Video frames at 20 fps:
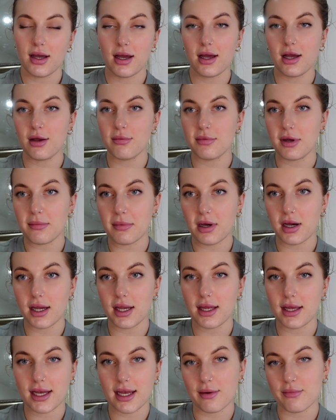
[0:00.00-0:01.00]
um,
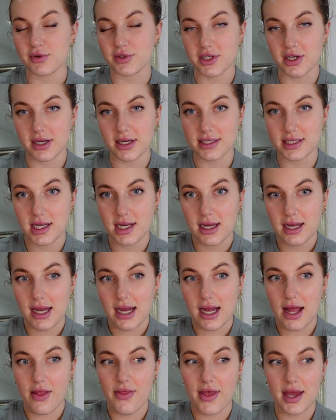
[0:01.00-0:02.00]
my camera died
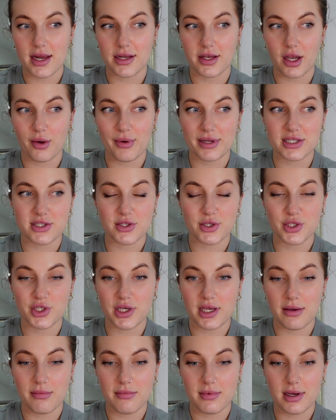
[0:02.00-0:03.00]
and then I went to the
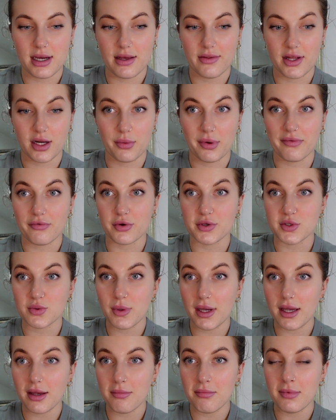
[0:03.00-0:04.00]
gym and then I went for a
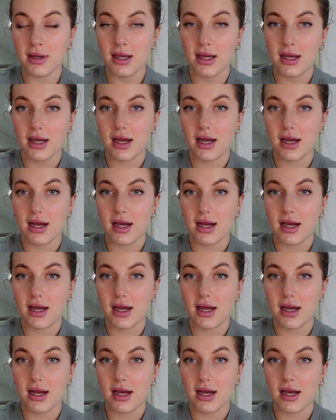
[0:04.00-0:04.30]
swim